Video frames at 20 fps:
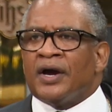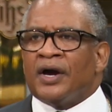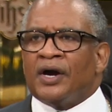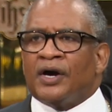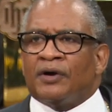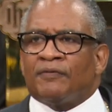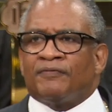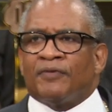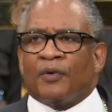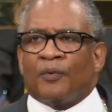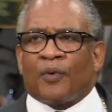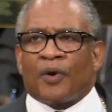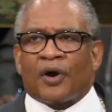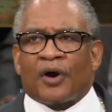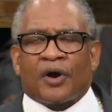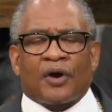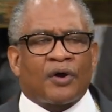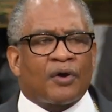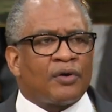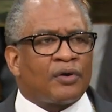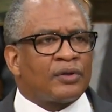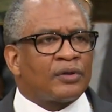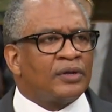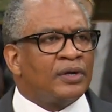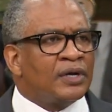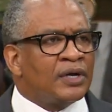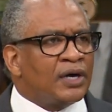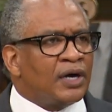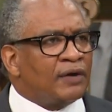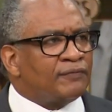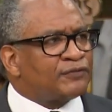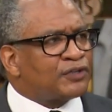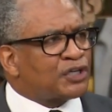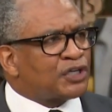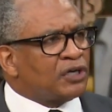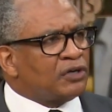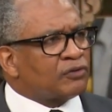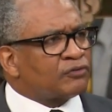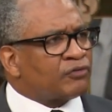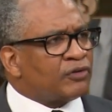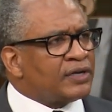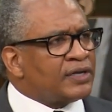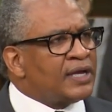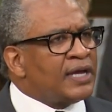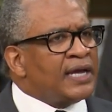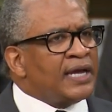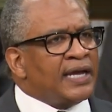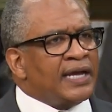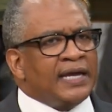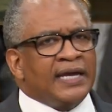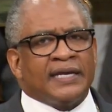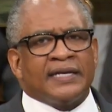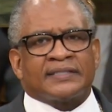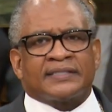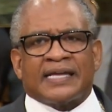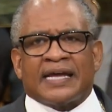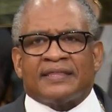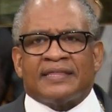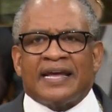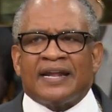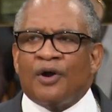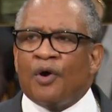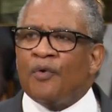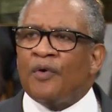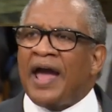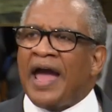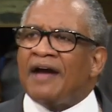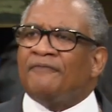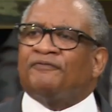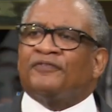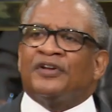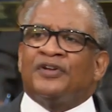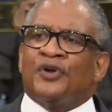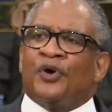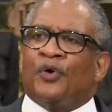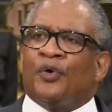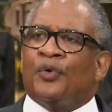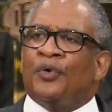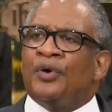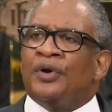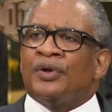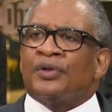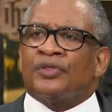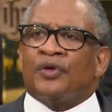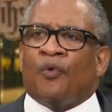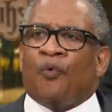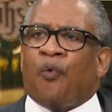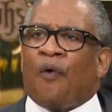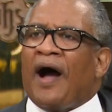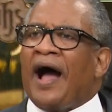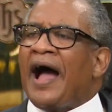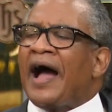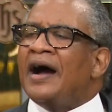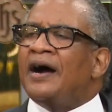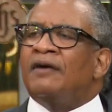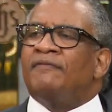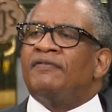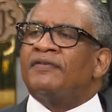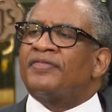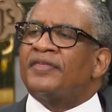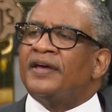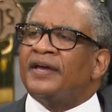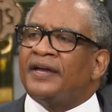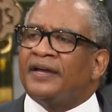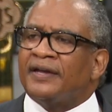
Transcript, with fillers: of the world of children is that they don't have to know the why of a thing.